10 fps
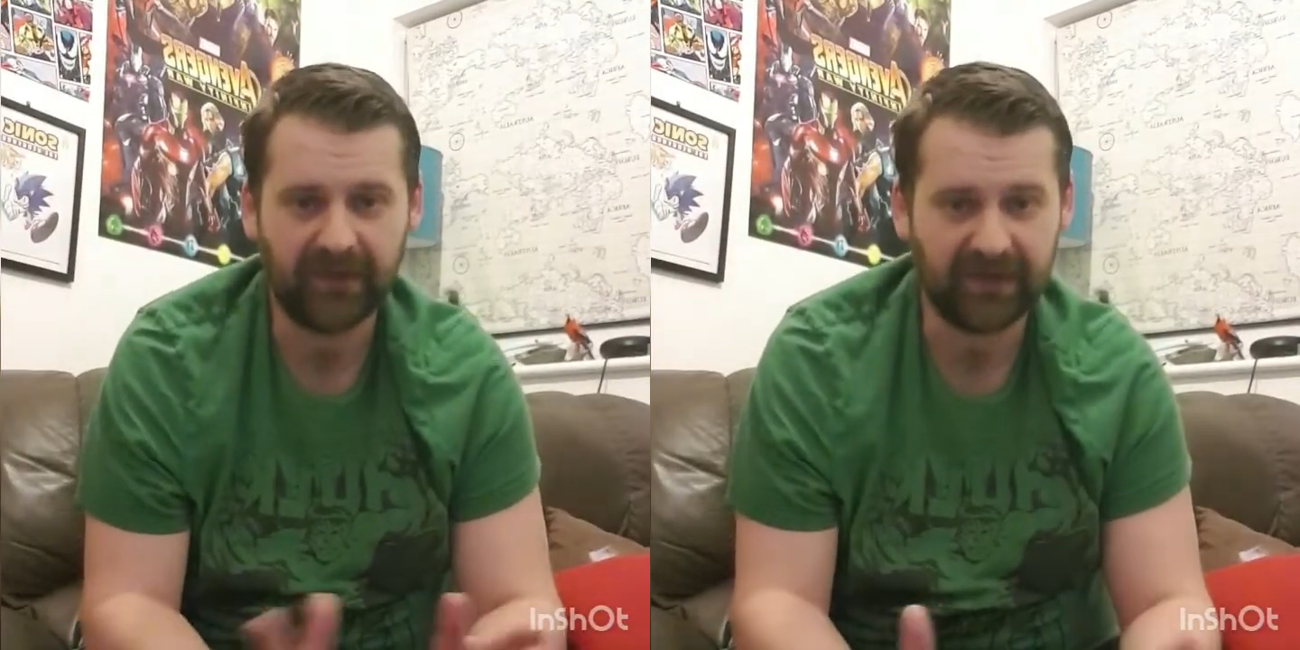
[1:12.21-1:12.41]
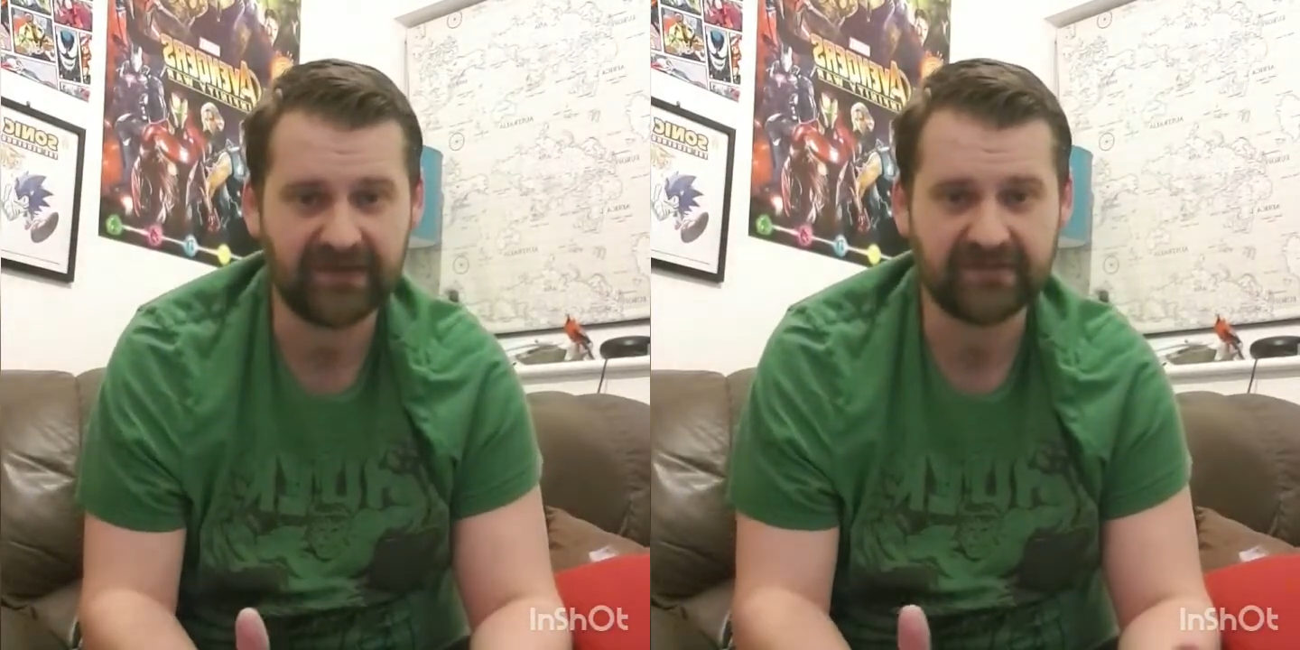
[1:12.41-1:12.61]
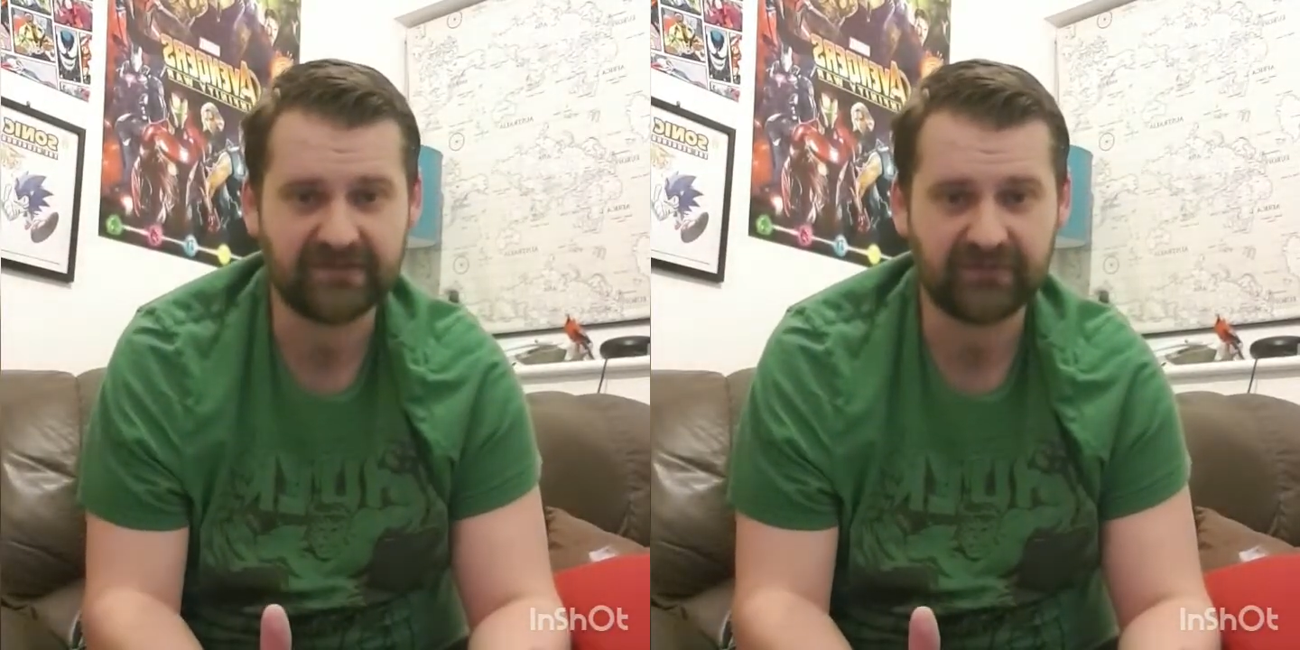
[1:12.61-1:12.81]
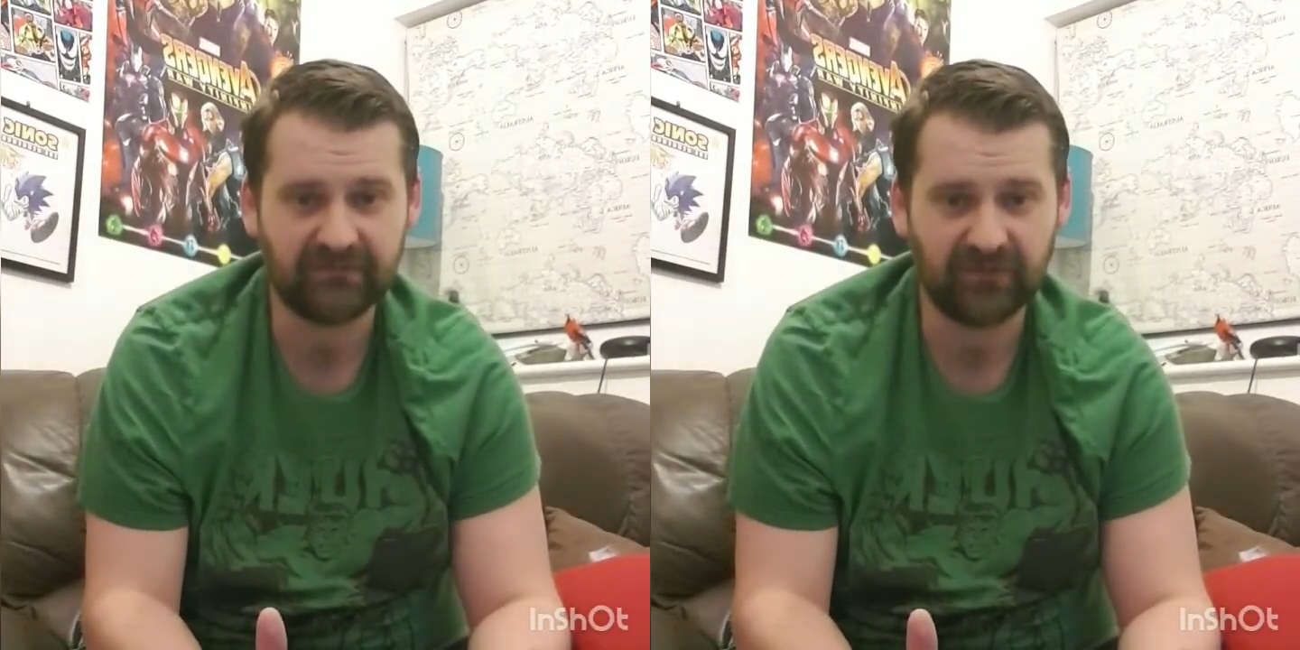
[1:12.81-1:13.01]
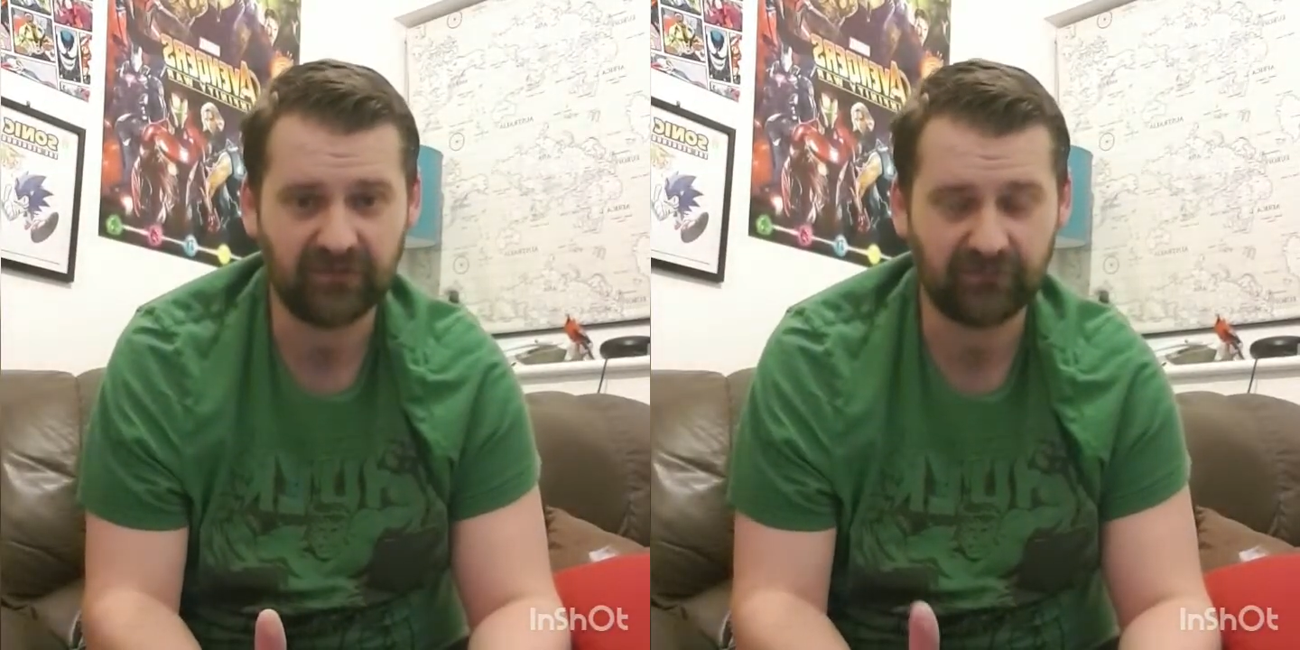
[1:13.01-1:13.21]
as
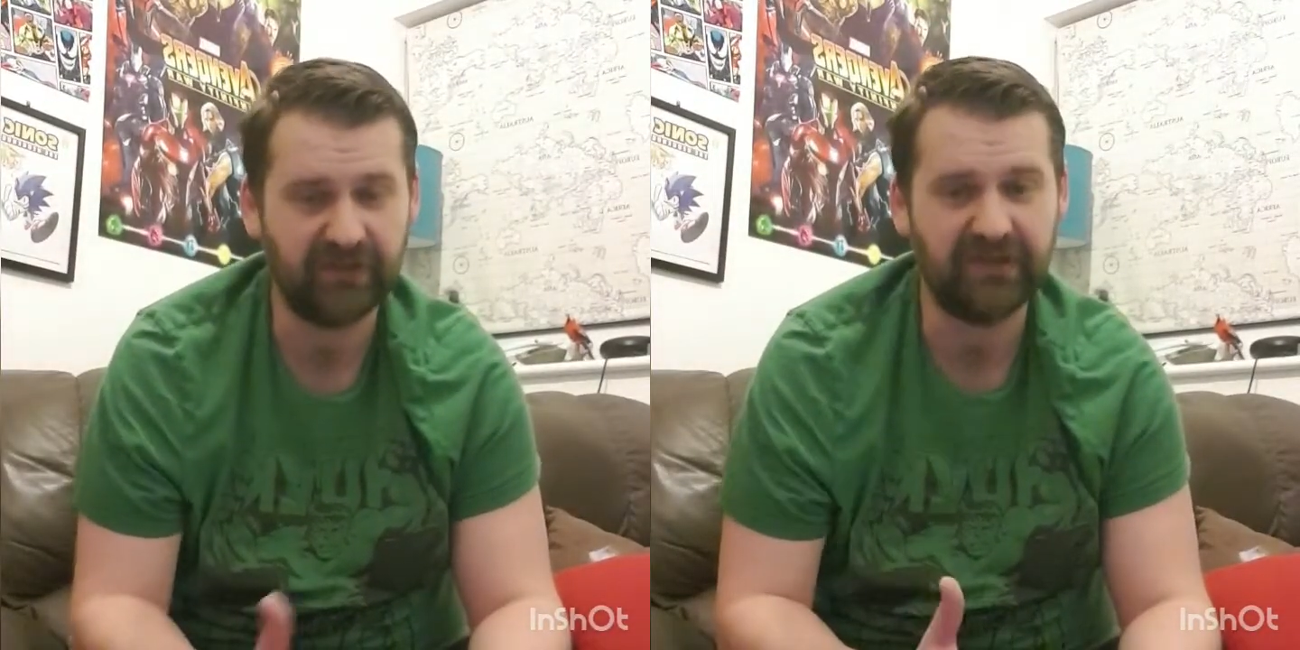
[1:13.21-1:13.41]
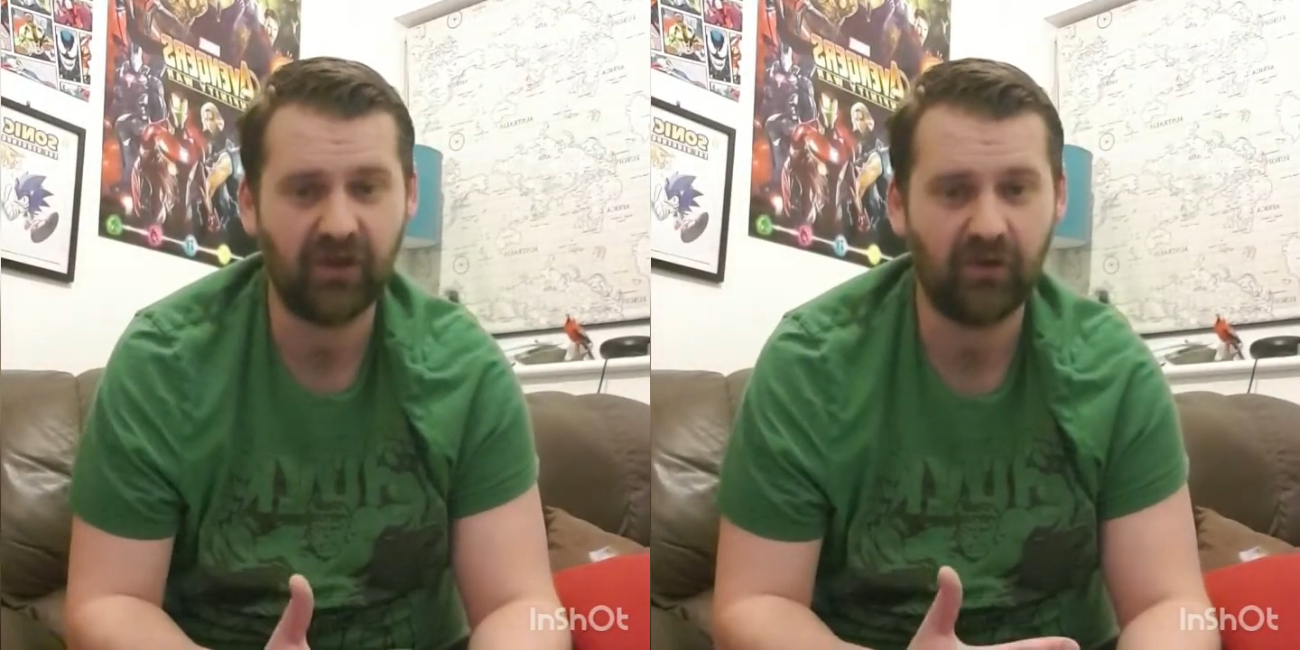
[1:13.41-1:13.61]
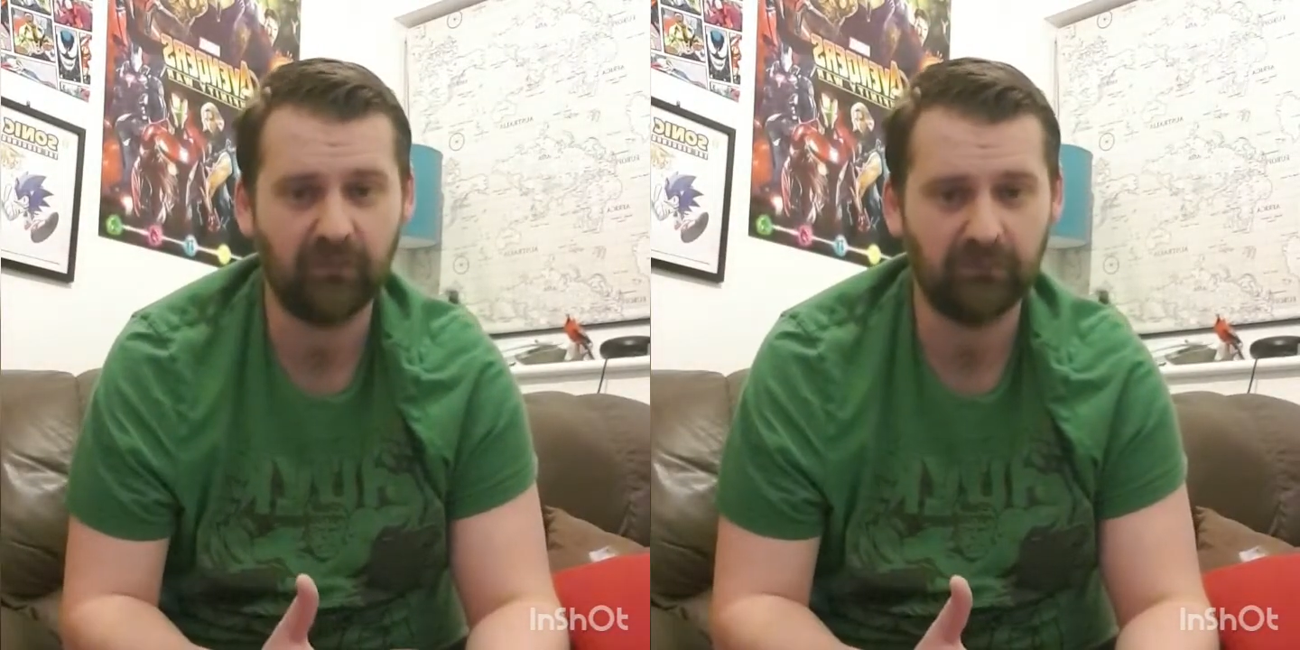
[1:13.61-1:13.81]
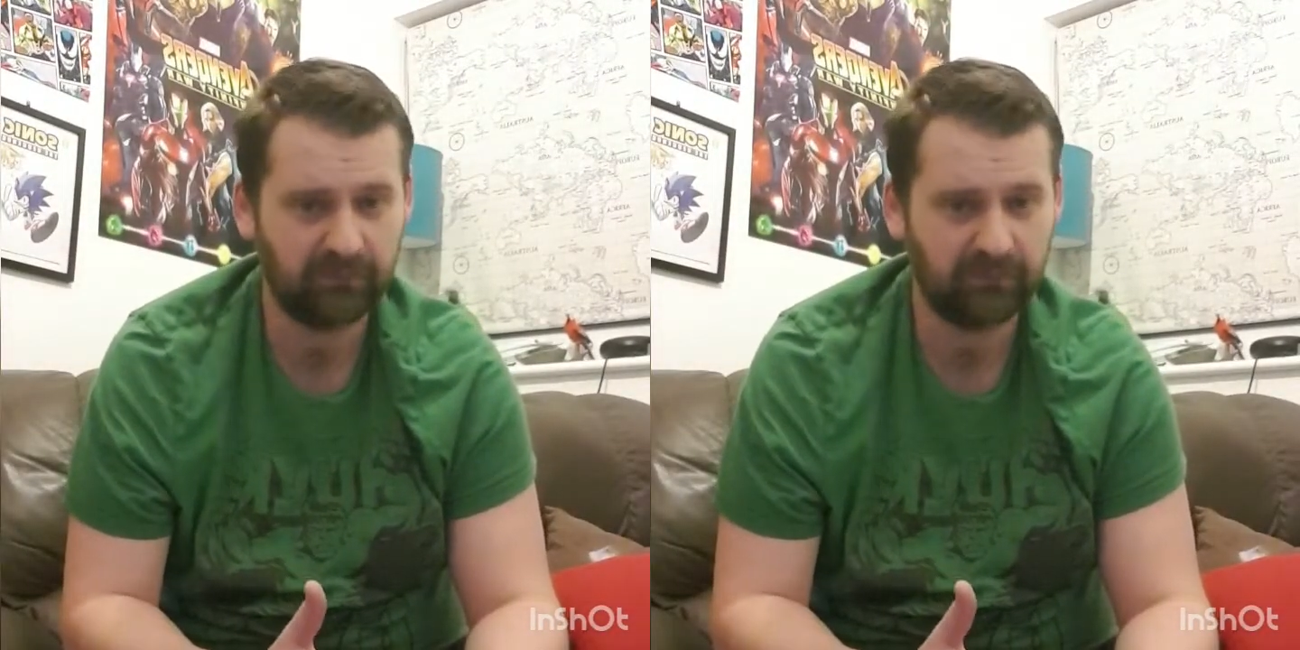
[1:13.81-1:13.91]
really can't